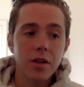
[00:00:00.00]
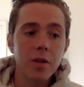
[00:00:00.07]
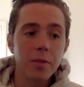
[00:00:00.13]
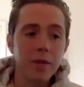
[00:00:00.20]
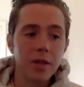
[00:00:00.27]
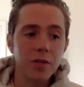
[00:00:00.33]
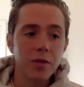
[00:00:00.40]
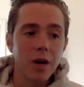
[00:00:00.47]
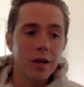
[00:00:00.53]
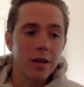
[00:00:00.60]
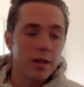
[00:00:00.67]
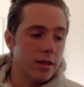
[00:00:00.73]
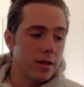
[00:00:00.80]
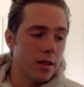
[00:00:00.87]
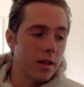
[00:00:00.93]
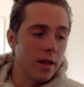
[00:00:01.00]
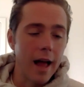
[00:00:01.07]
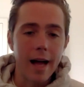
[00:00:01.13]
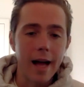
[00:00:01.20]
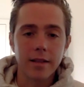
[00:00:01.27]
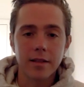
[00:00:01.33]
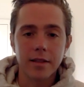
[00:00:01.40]
to binge watch is The
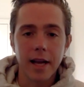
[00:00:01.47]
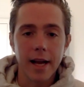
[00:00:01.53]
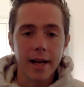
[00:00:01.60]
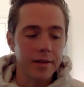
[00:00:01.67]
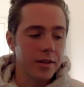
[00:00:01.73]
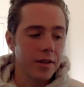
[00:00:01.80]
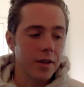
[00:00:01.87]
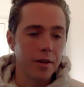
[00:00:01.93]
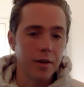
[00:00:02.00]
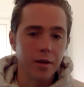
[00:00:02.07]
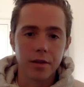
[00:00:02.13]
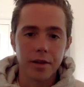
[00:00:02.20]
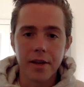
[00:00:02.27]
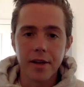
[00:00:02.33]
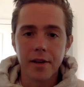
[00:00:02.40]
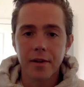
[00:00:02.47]
Last Dance currently.